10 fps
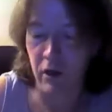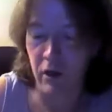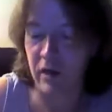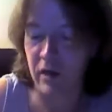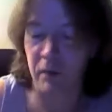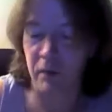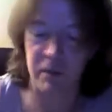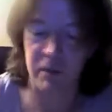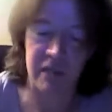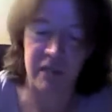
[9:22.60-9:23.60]
Although I
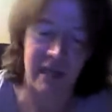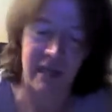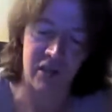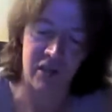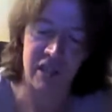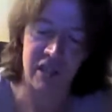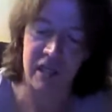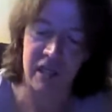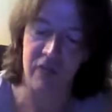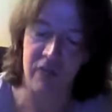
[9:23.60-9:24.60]
could have put some Italian
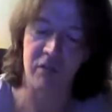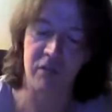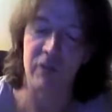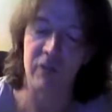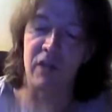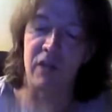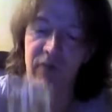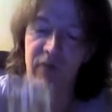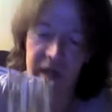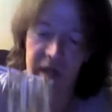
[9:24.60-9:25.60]
seasoning or some
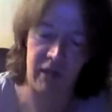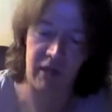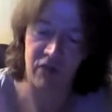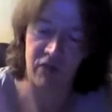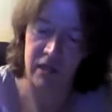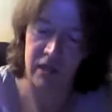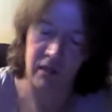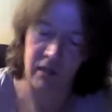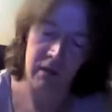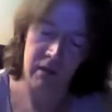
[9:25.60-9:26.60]
other stuff in it,
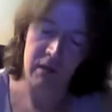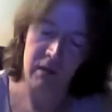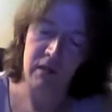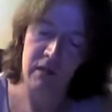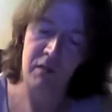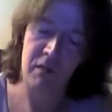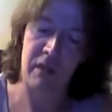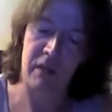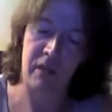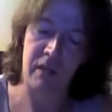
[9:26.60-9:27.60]
just kind of
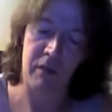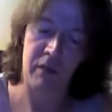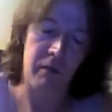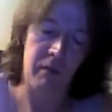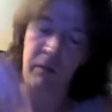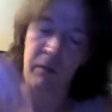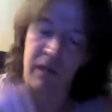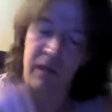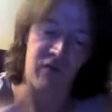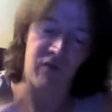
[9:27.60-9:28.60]
spice it up a little bit.